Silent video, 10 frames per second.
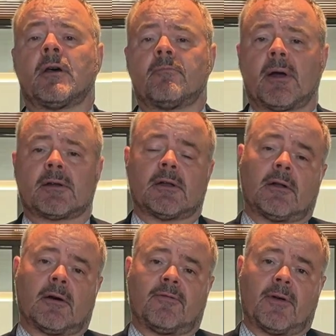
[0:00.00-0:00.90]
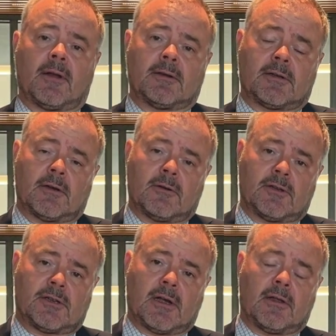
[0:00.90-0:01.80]
back to life and to
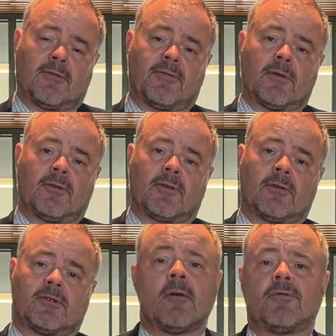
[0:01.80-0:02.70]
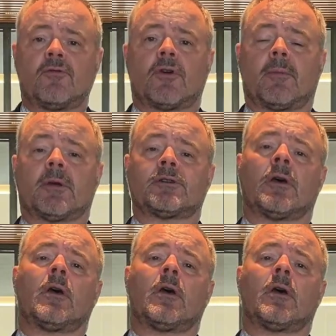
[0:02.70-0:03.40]
see the fruit through to full ripeness,